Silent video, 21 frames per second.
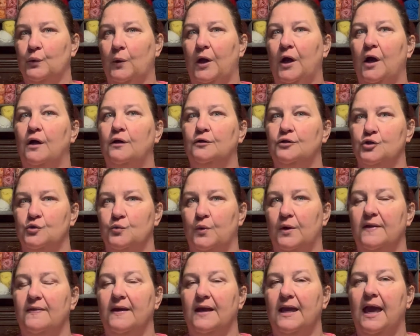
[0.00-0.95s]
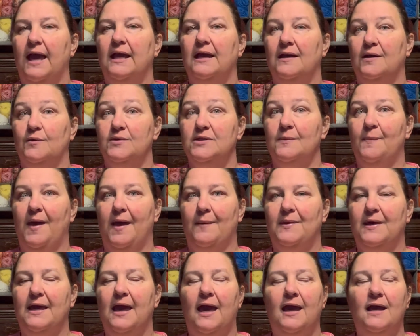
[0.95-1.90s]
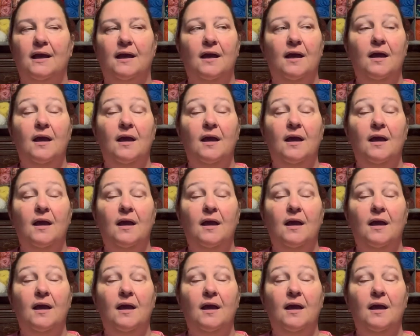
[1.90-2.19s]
colors were in the cake, and it was a baby cake.